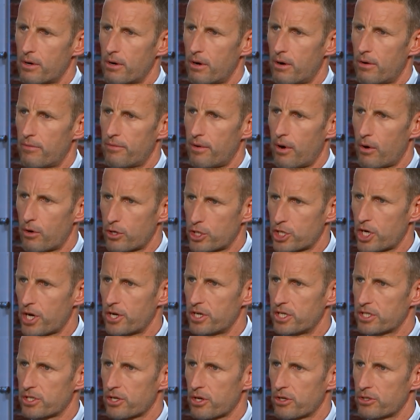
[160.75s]
of our
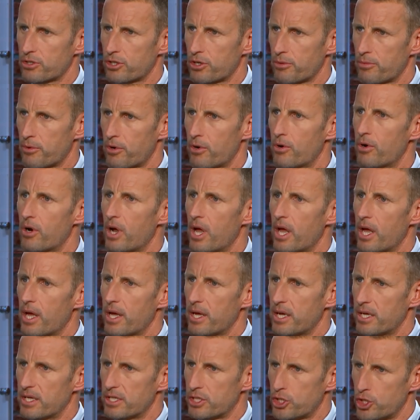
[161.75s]
Chinese consumer
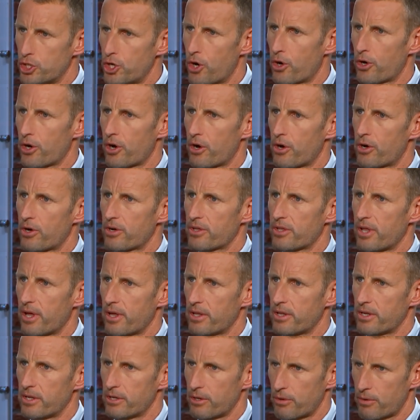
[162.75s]
is younger
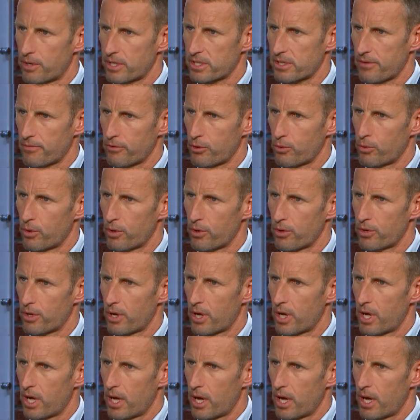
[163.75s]
than in the rest of the world.